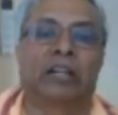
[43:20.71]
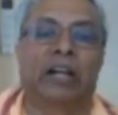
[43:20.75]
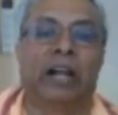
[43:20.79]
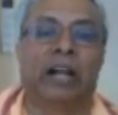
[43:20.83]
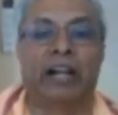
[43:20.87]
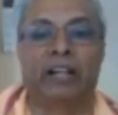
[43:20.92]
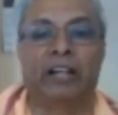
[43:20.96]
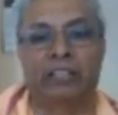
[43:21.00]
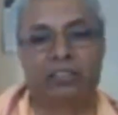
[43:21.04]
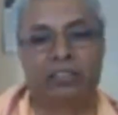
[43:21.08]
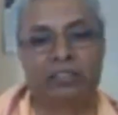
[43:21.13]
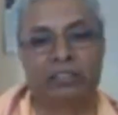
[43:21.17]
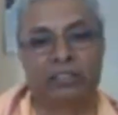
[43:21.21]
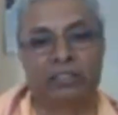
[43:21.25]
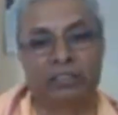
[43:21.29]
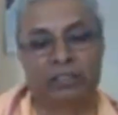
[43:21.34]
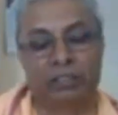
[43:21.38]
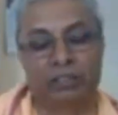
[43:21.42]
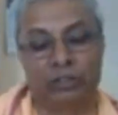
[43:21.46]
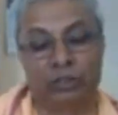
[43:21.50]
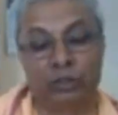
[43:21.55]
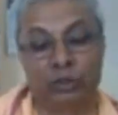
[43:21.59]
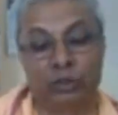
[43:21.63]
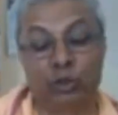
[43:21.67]
And
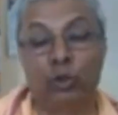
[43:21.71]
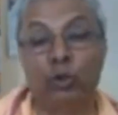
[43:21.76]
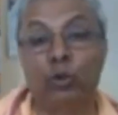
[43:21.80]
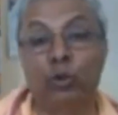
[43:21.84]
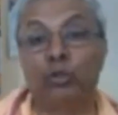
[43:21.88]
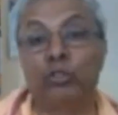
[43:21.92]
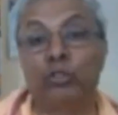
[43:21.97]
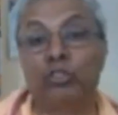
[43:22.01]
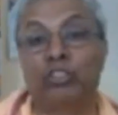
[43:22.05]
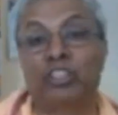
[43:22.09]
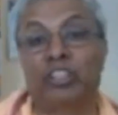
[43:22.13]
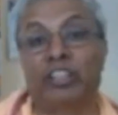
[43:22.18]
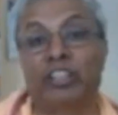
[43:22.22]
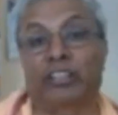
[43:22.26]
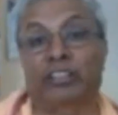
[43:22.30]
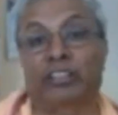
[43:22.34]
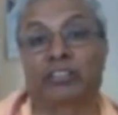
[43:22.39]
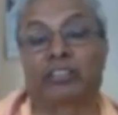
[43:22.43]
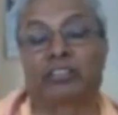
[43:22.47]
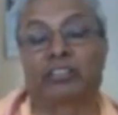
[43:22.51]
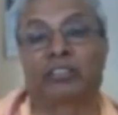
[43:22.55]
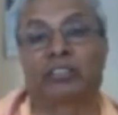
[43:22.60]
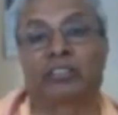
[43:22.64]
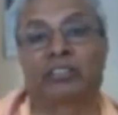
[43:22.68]
those
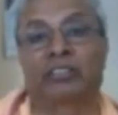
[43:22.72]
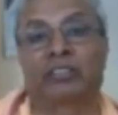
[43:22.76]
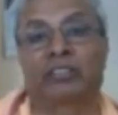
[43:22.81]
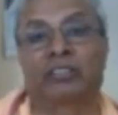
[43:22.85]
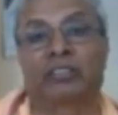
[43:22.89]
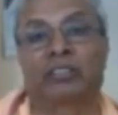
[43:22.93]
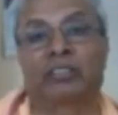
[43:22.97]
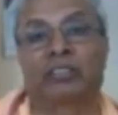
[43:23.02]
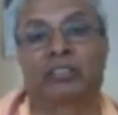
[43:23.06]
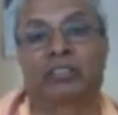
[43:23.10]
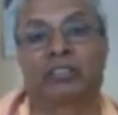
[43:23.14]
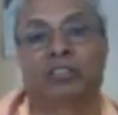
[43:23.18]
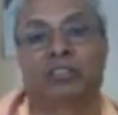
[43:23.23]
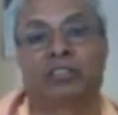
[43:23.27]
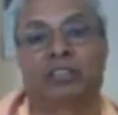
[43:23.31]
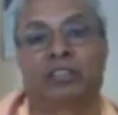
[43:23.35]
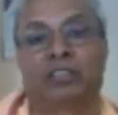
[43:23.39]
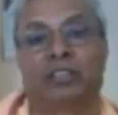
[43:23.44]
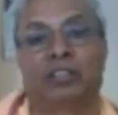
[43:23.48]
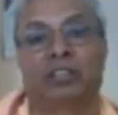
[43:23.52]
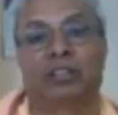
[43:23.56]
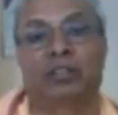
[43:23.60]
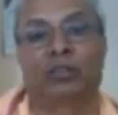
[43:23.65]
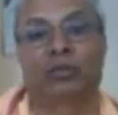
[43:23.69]
things,
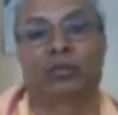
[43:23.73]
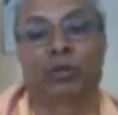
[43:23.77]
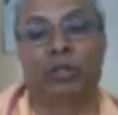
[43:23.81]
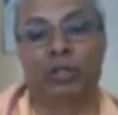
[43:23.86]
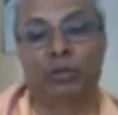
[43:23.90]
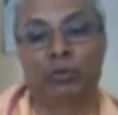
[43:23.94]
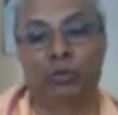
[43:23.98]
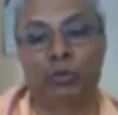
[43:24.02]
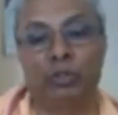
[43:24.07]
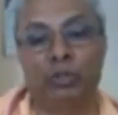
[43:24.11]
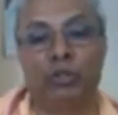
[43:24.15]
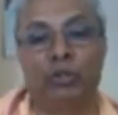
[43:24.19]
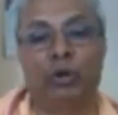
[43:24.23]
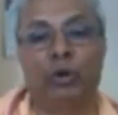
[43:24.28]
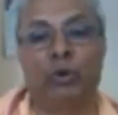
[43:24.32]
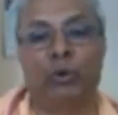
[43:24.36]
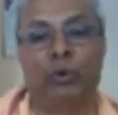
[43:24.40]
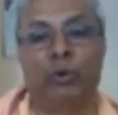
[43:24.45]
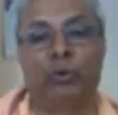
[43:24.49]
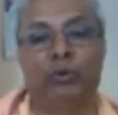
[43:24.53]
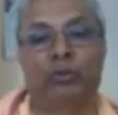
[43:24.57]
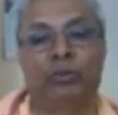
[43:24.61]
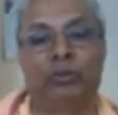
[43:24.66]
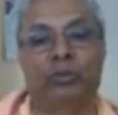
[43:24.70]
when we
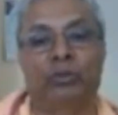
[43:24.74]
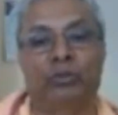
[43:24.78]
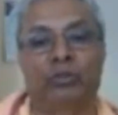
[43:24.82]
know